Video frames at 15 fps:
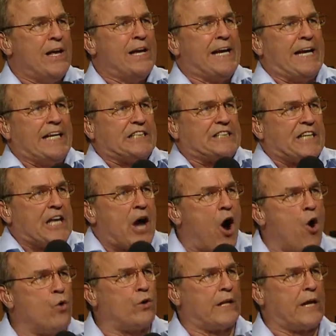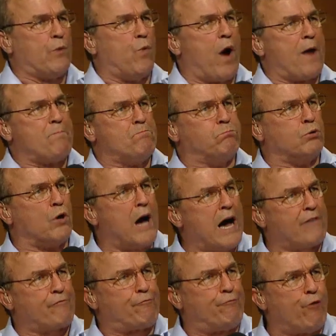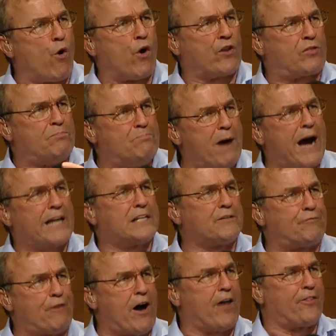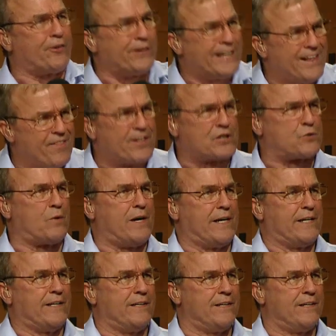He's the only one brought forth by the Father in this way.